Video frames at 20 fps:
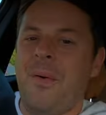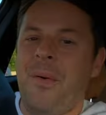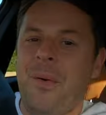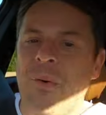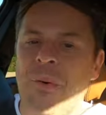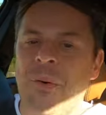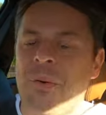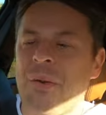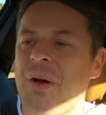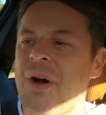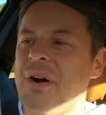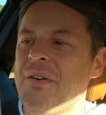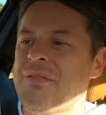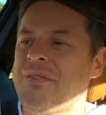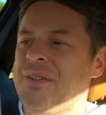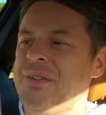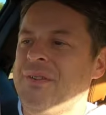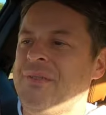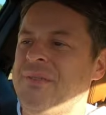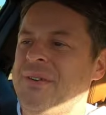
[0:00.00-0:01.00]
all of
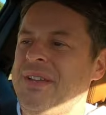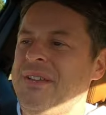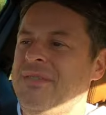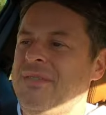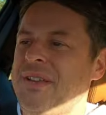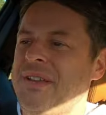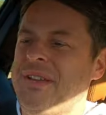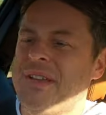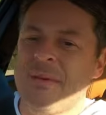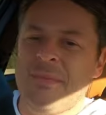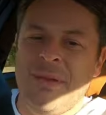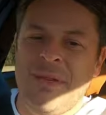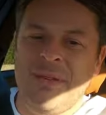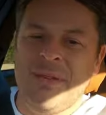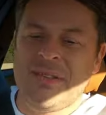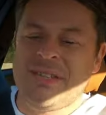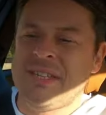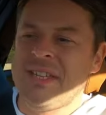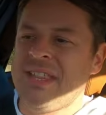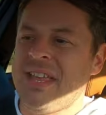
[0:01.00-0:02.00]
you reefing
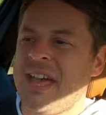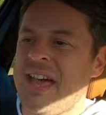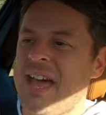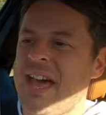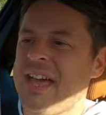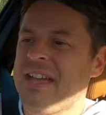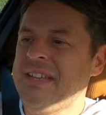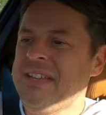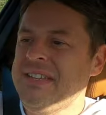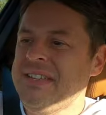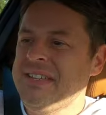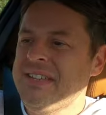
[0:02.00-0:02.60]
community there.